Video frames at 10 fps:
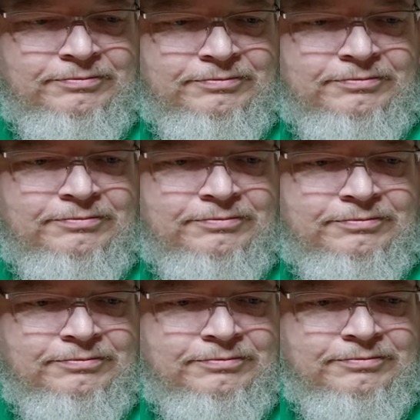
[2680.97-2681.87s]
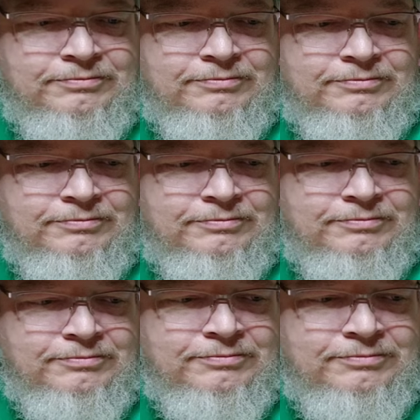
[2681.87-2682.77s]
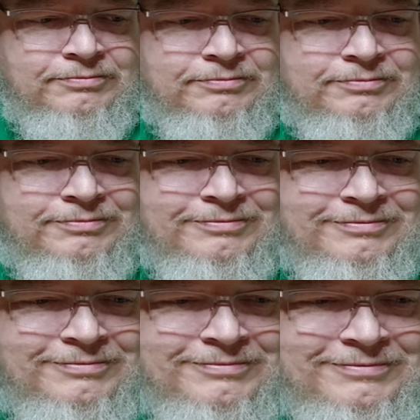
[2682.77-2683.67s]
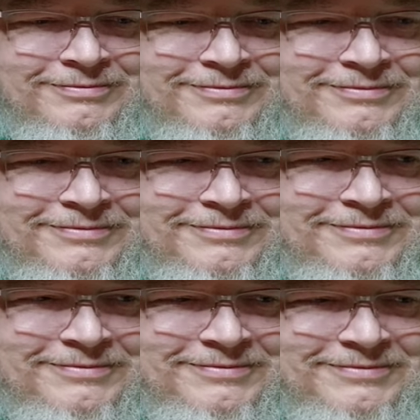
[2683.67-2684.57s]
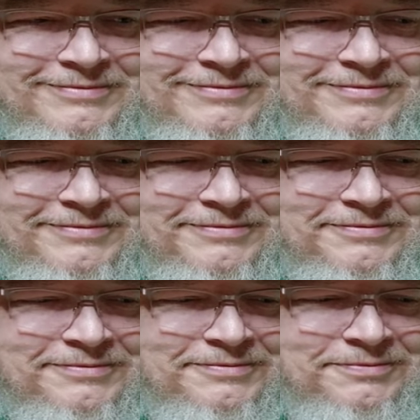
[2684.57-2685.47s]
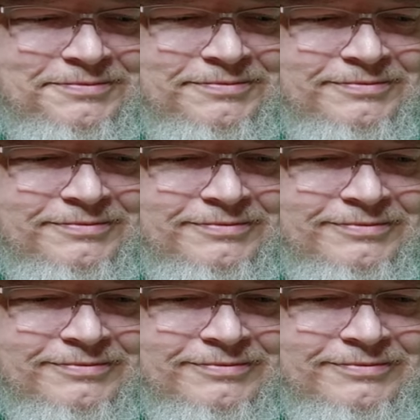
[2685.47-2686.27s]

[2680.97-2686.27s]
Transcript: (not speaking)